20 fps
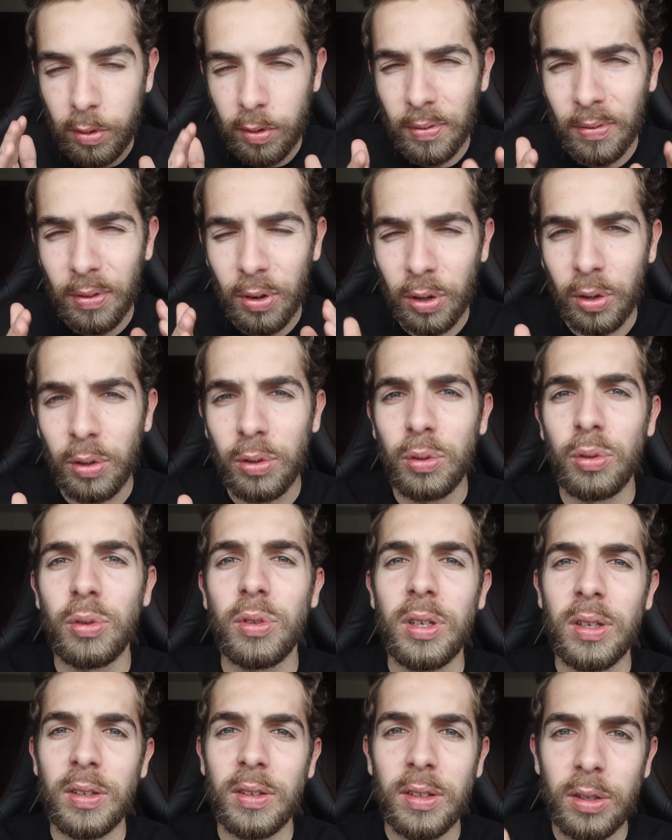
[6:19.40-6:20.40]
for you to
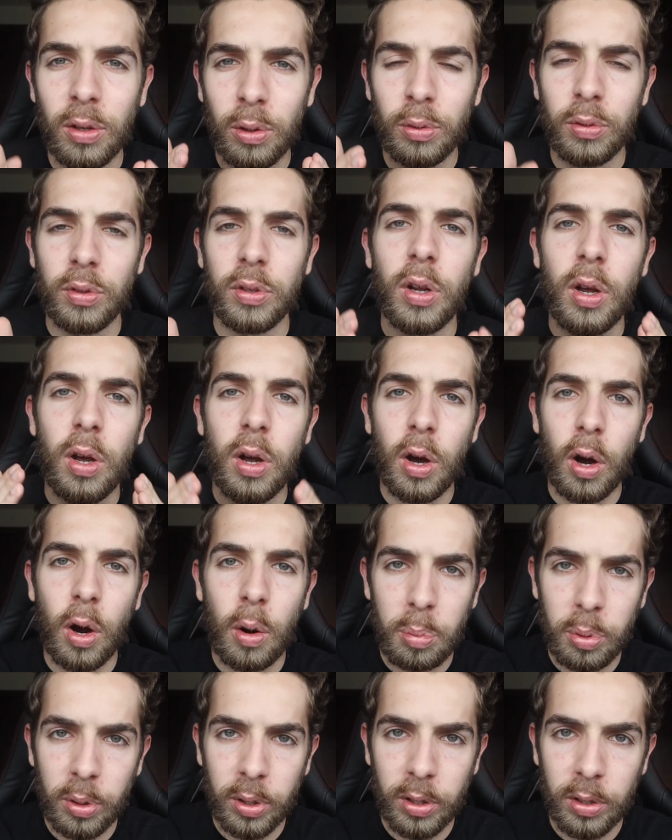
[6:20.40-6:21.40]
seize those
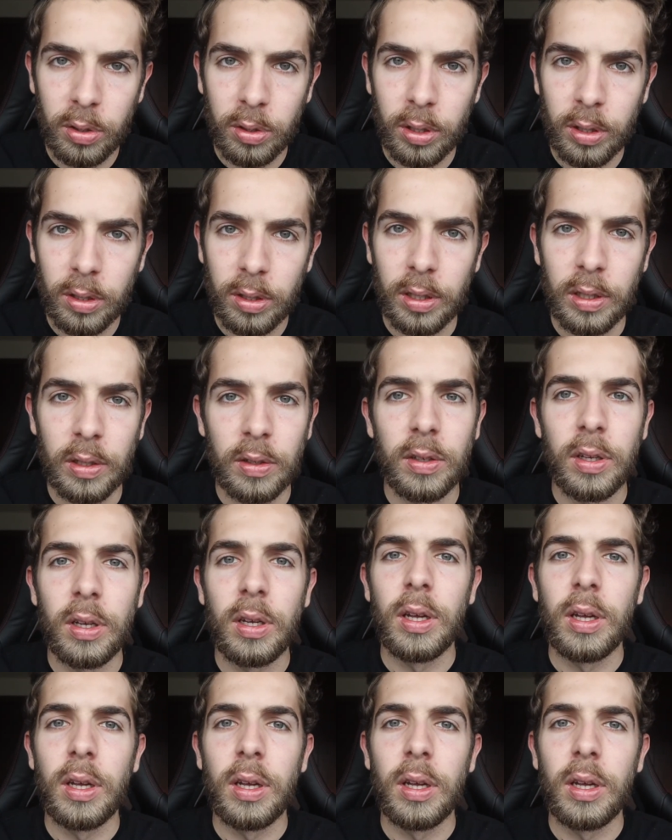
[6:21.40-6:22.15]
opportunities.